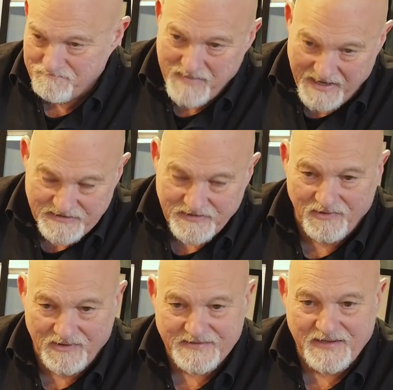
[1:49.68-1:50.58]
mix
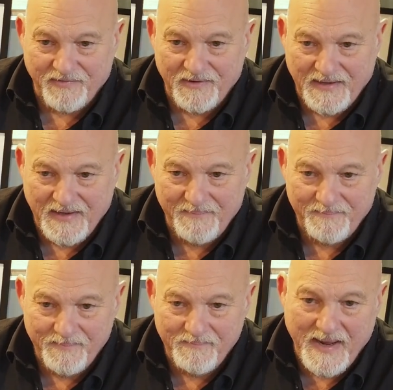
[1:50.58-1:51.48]
colours differently,
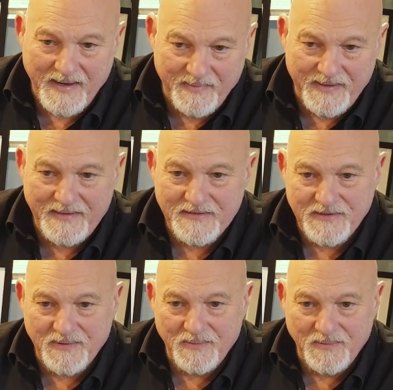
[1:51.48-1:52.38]
maybe
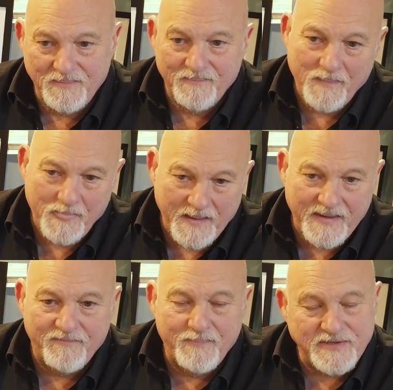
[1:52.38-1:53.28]
to
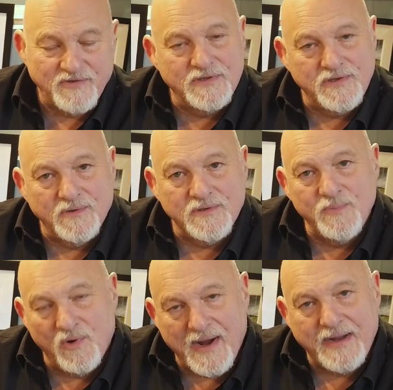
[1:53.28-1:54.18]
give better
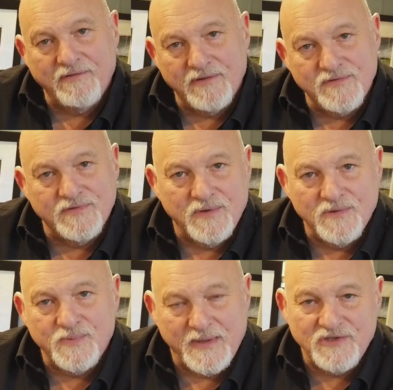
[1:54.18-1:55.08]
results, more accurate
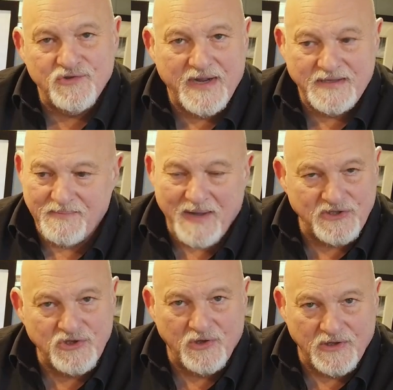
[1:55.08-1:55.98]
results when it's trying to
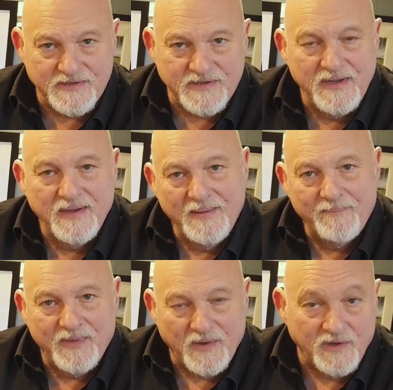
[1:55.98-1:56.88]
match colours,
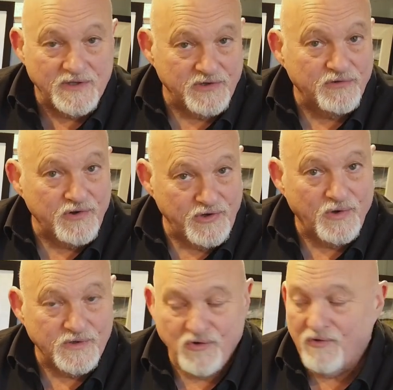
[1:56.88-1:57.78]
the colours that are on
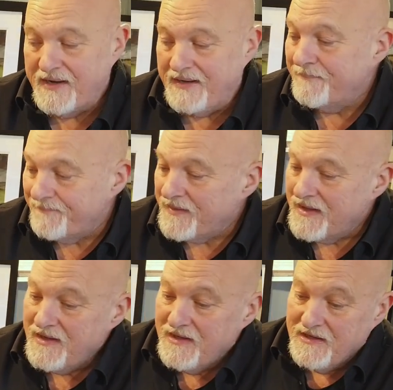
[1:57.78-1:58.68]
your screen.
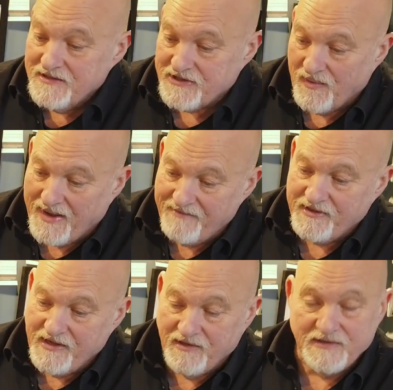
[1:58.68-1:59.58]
So
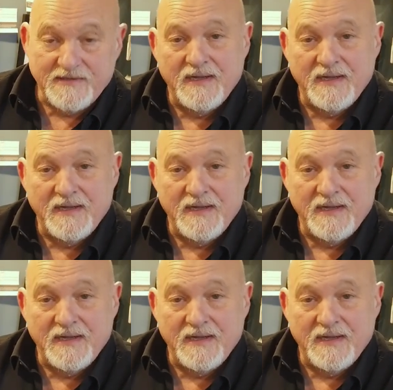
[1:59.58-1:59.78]
everything you're going to